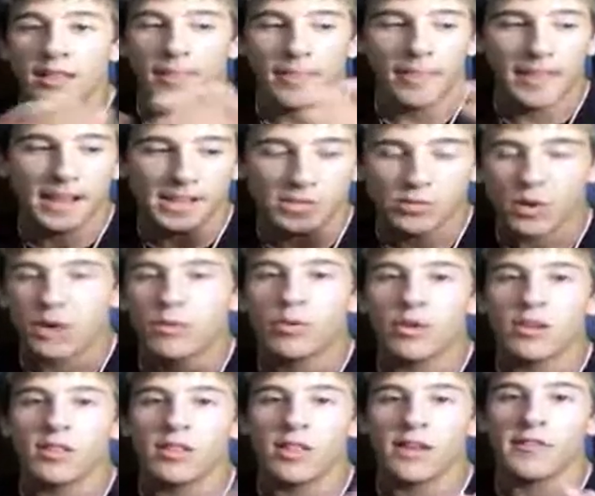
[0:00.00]
That's what I
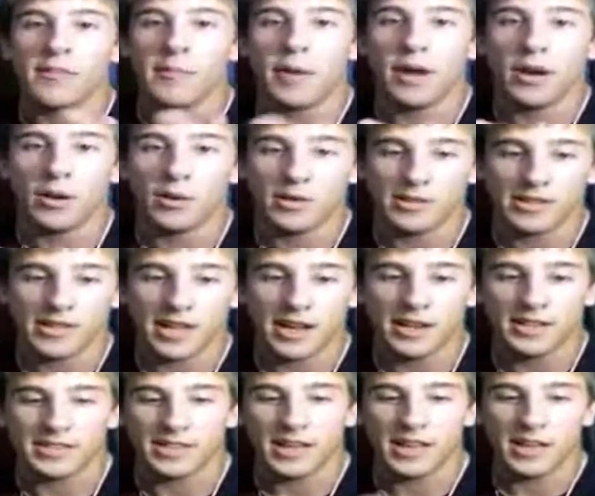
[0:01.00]
really love about OS
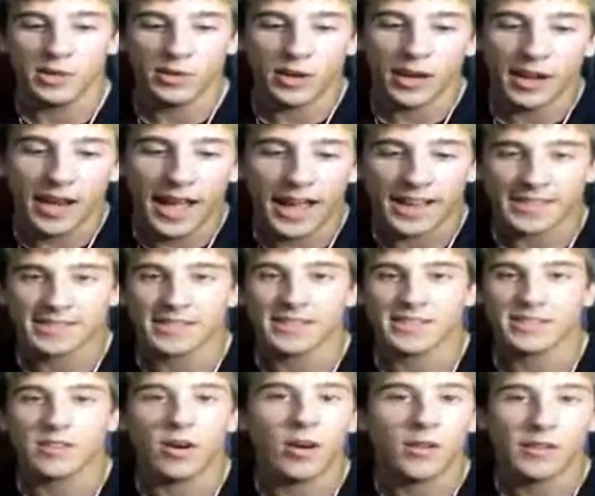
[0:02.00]
X, is that you get access
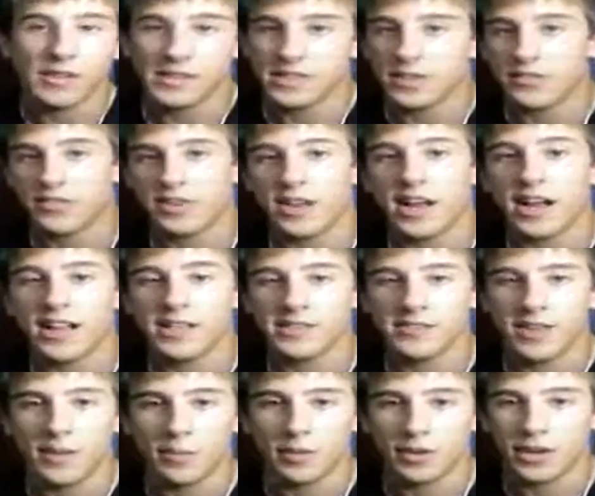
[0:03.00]
to all these different kinds
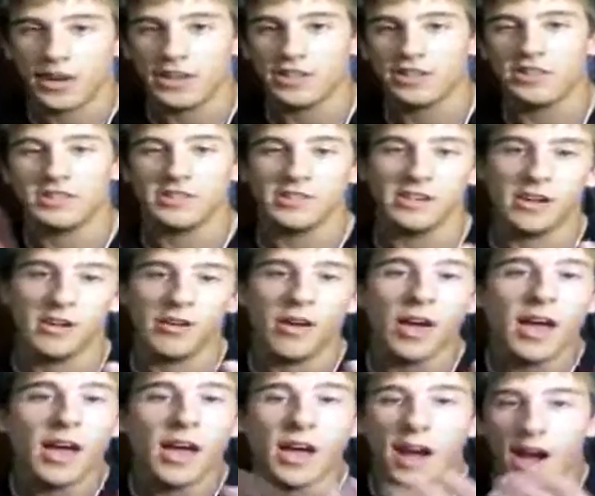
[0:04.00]
of applications.
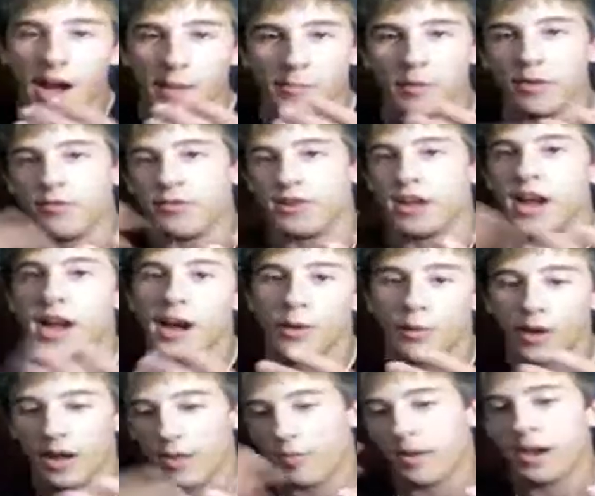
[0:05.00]
iMovie,
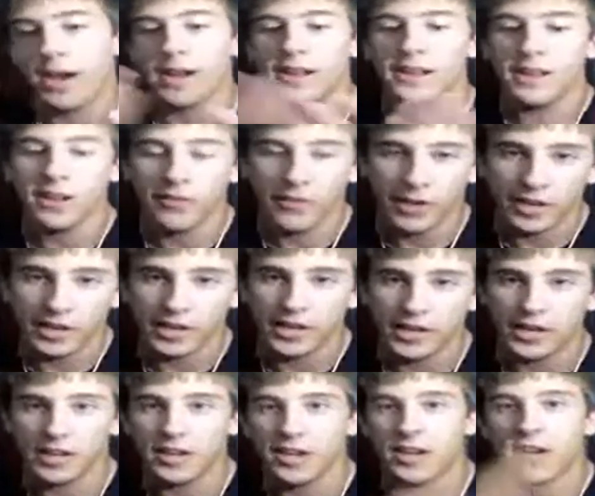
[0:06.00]
iWeb,
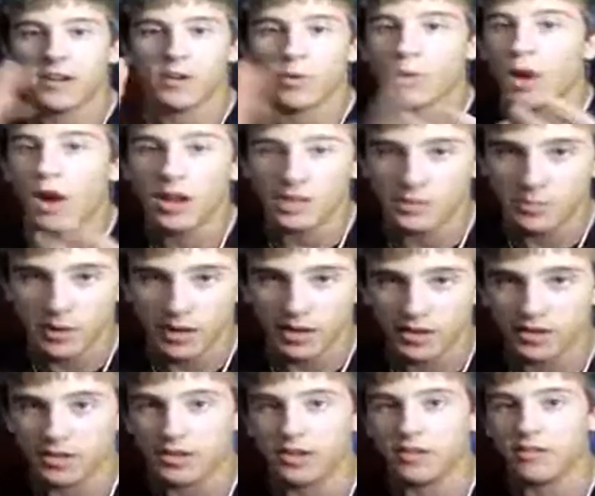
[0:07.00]
iDVD,
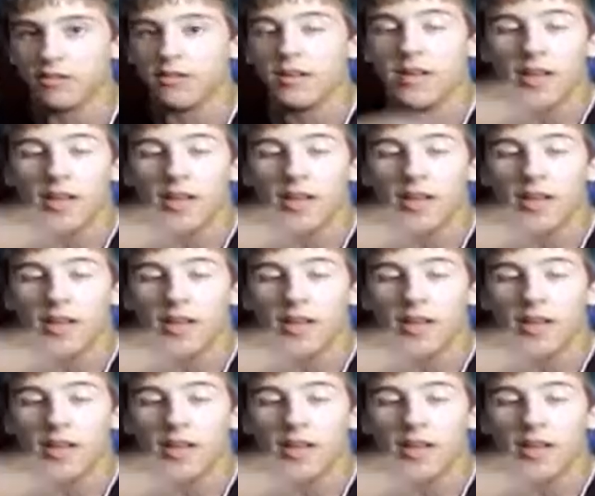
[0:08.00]
GarageBand.